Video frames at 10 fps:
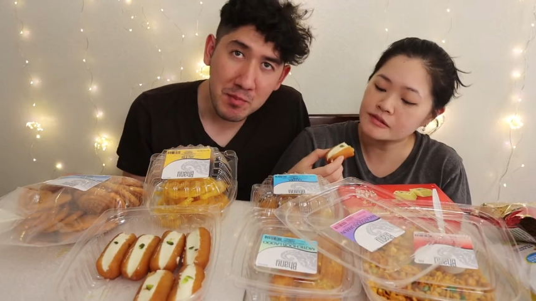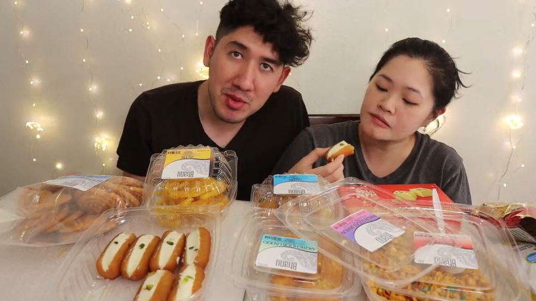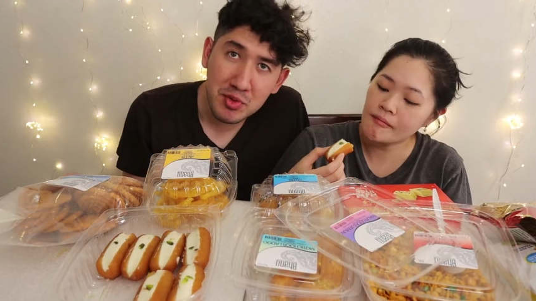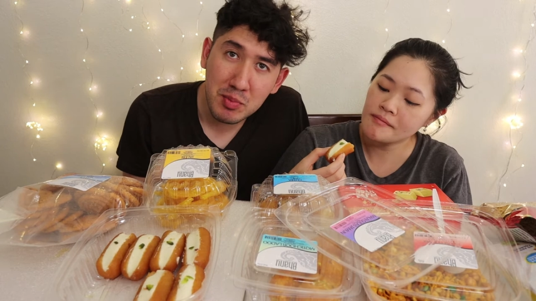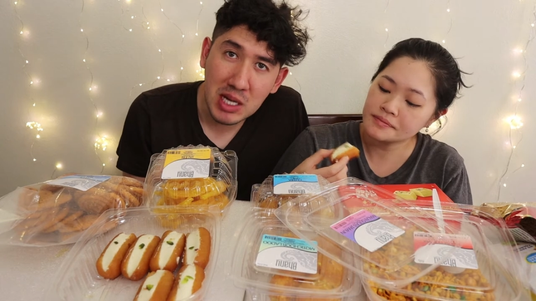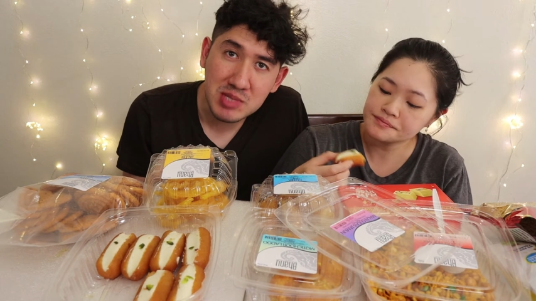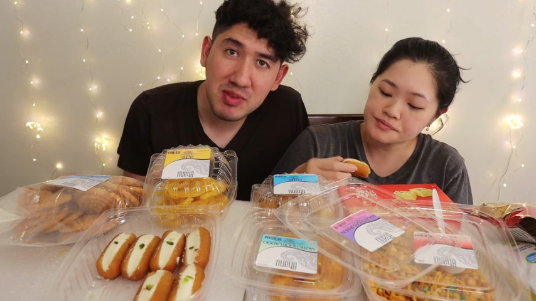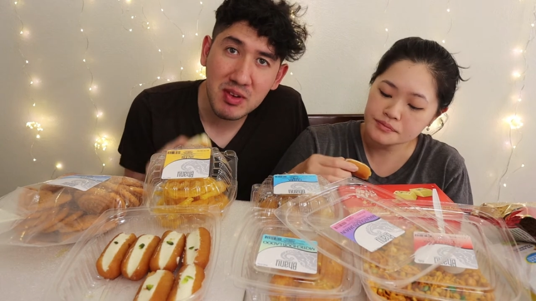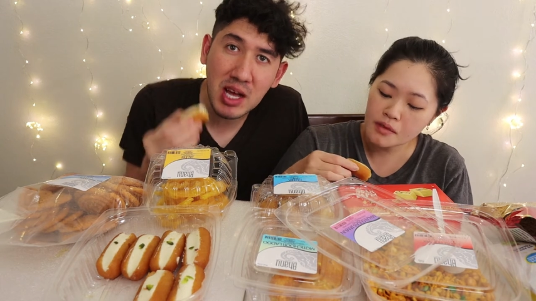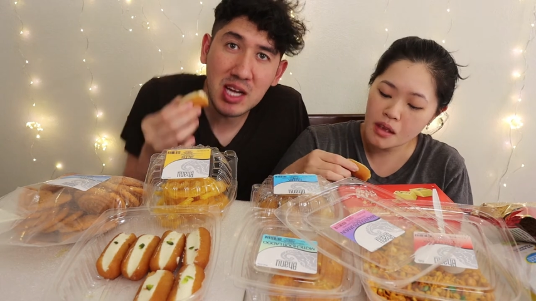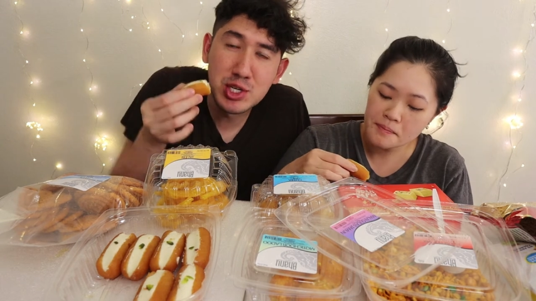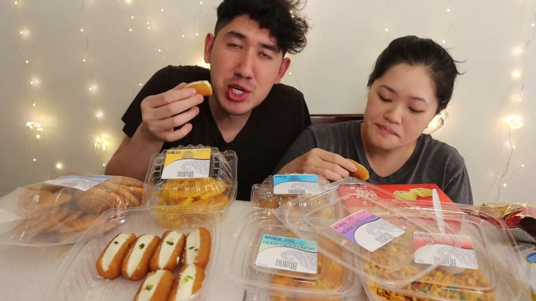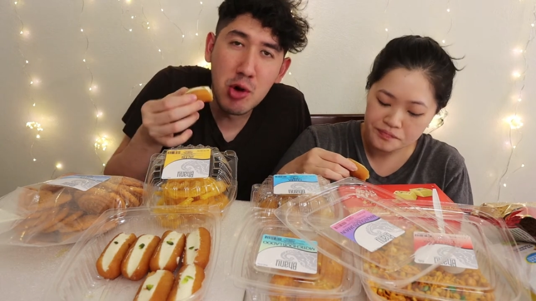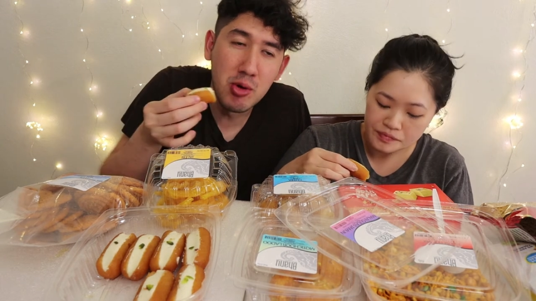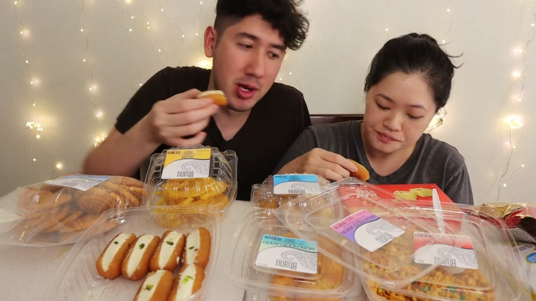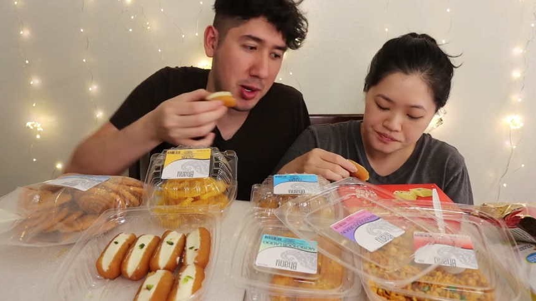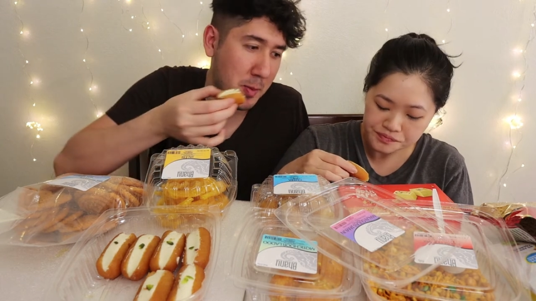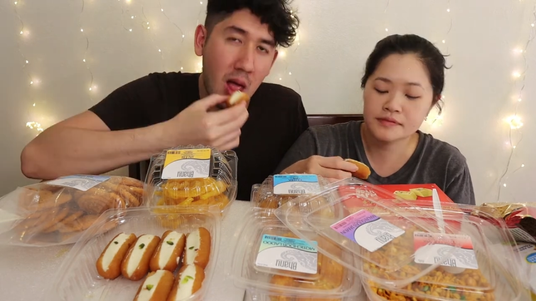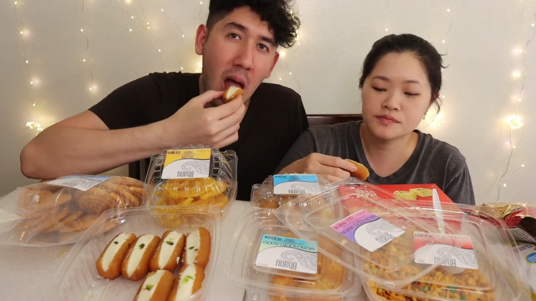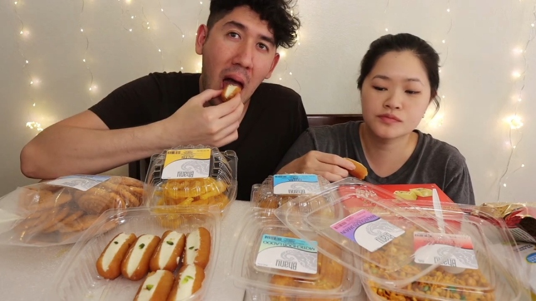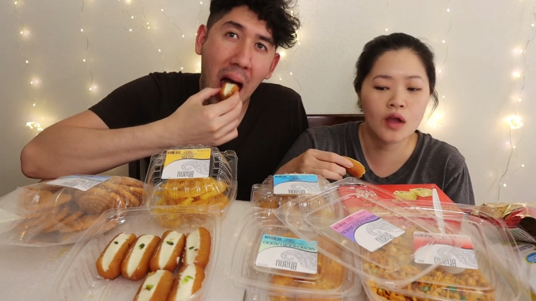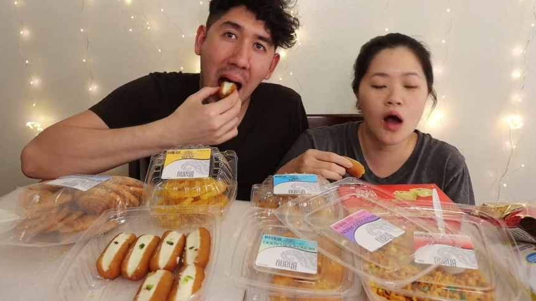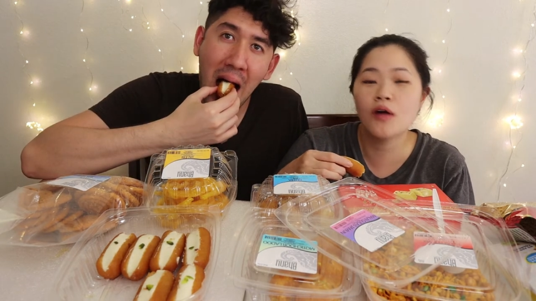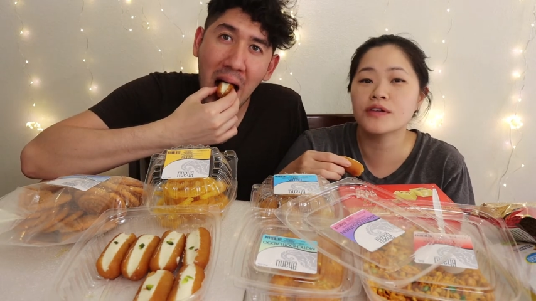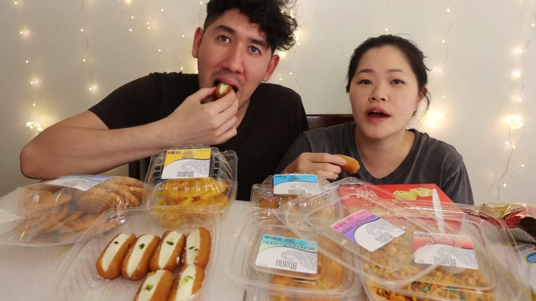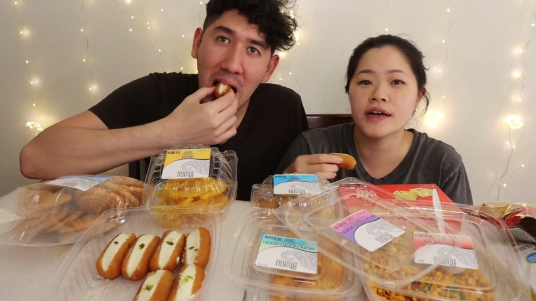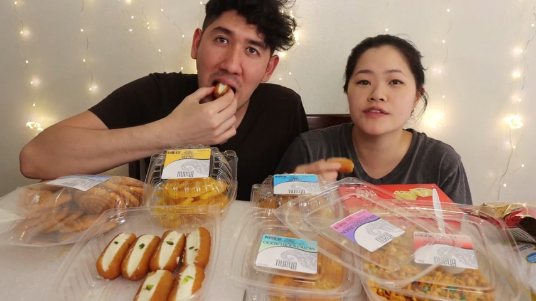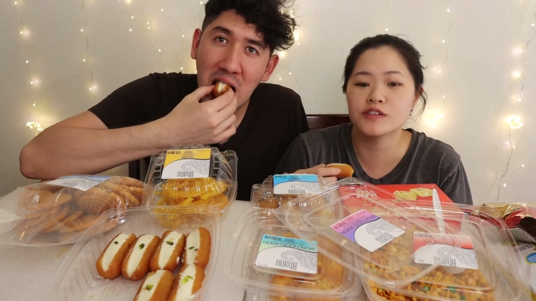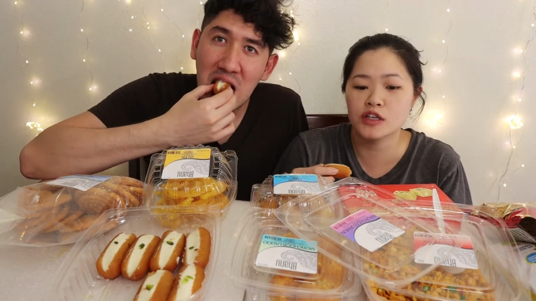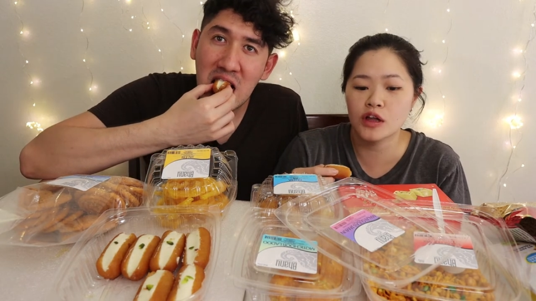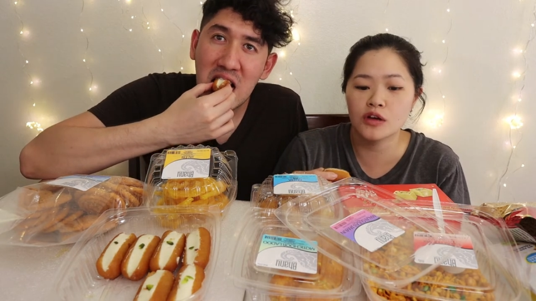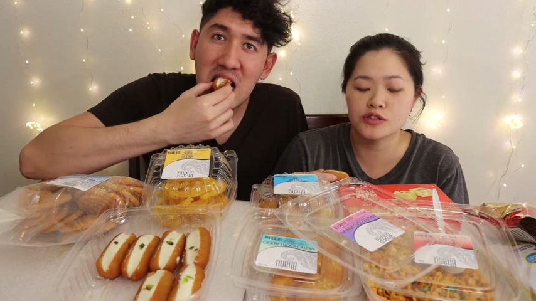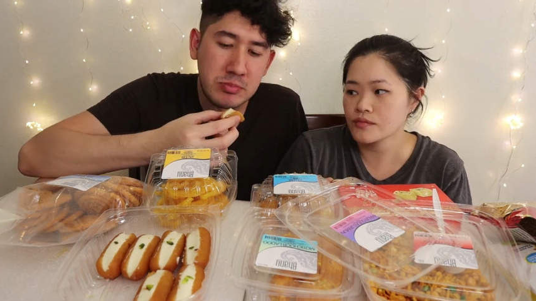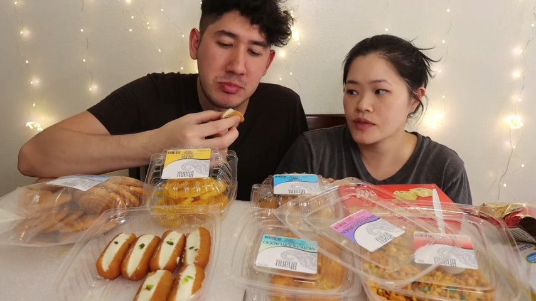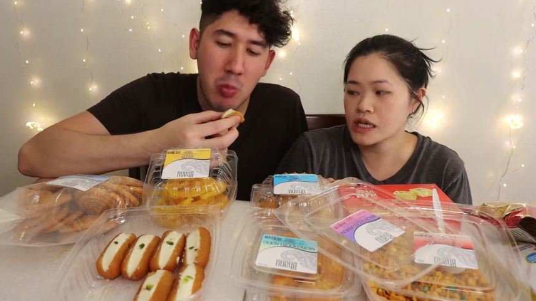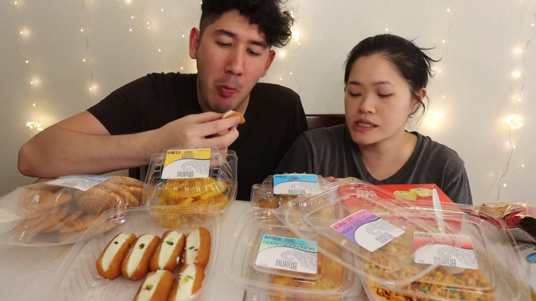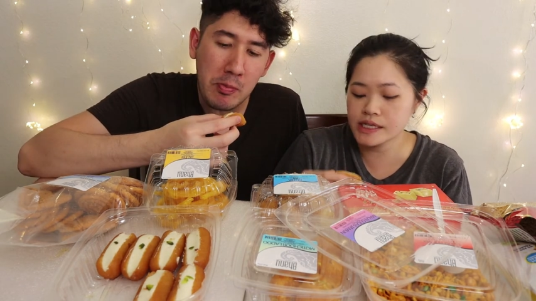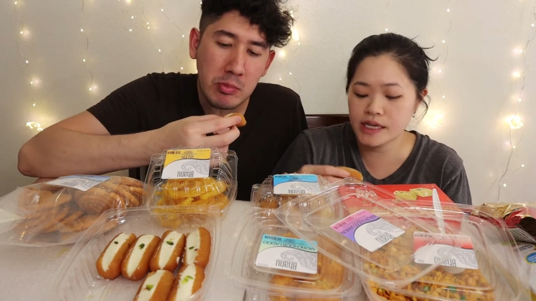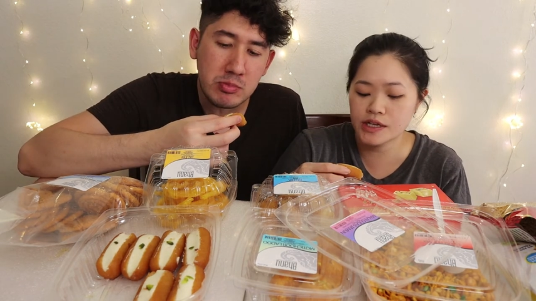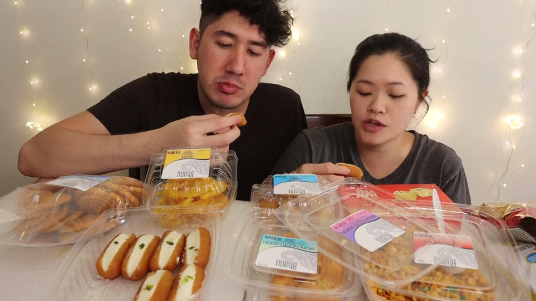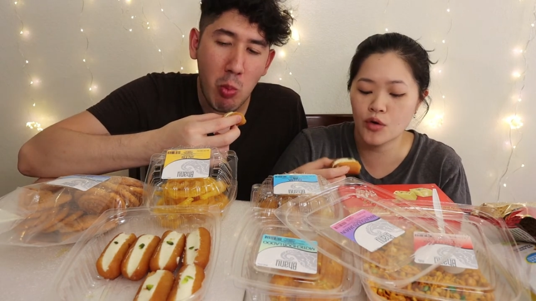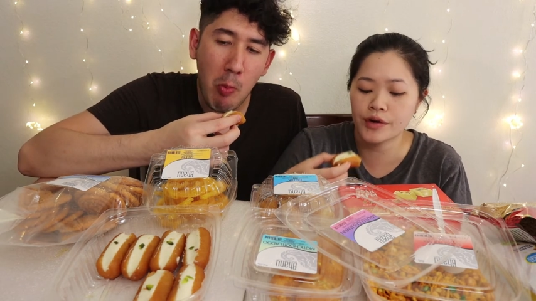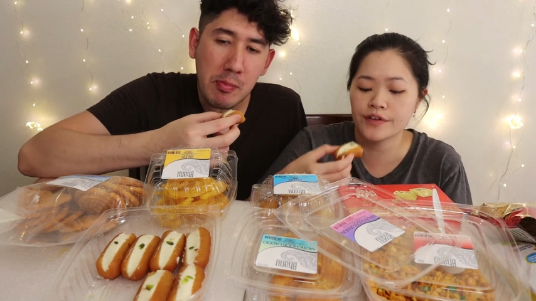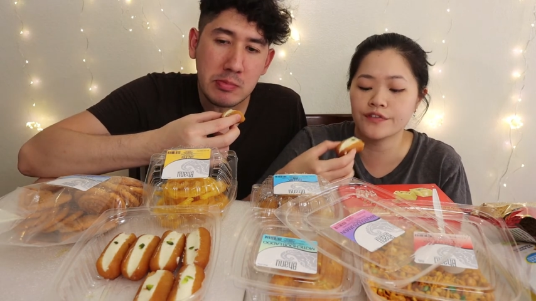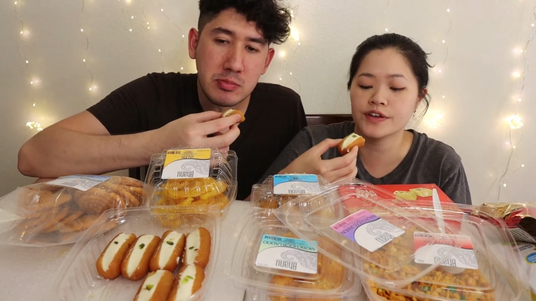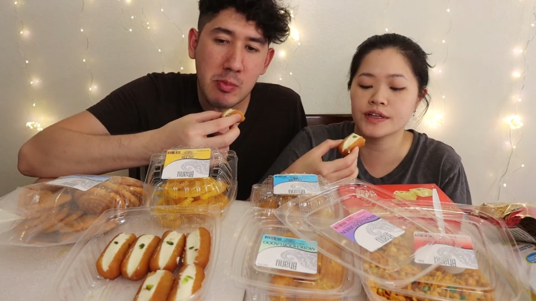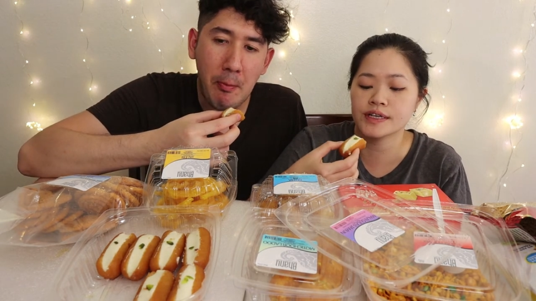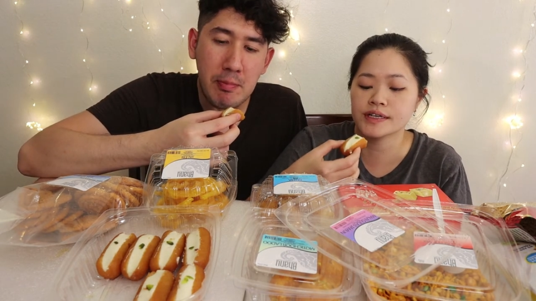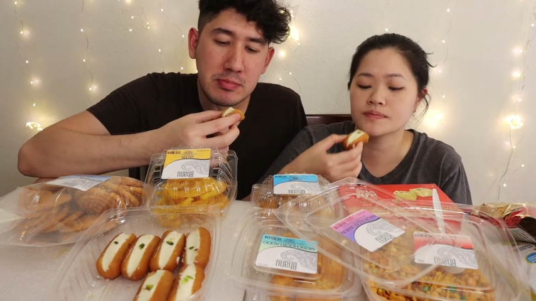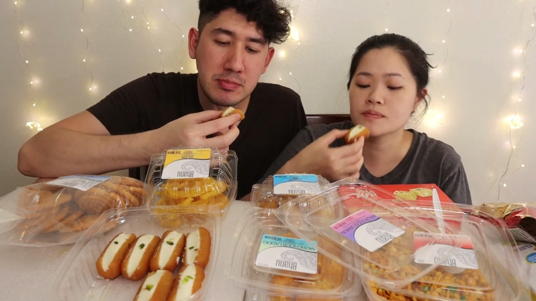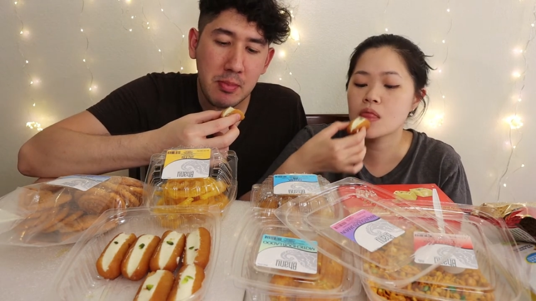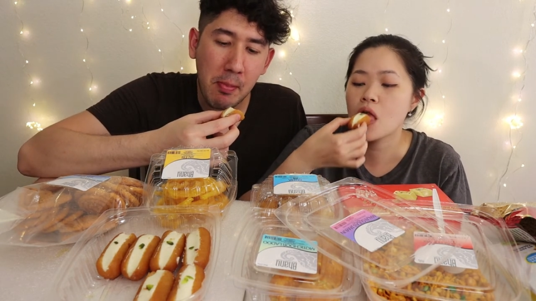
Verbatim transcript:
Speaker 1: This reminds me of like a donut.
Speaker 2: No, not even close. It's like a yogurt filling.